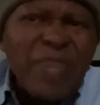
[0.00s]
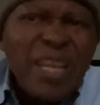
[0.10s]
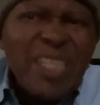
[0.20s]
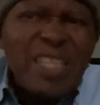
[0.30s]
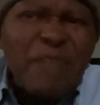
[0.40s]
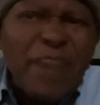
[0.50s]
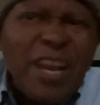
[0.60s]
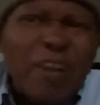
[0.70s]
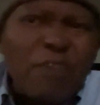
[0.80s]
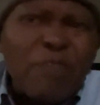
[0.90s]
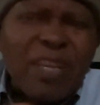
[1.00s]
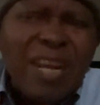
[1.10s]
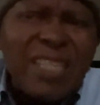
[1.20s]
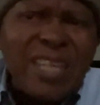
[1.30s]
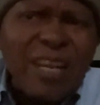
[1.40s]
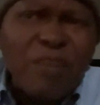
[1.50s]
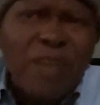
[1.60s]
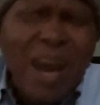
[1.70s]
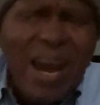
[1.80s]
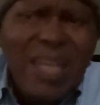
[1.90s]
Is the failure of the right side of the
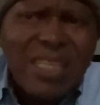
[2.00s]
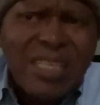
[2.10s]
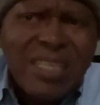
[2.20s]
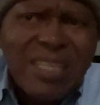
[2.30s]
heart.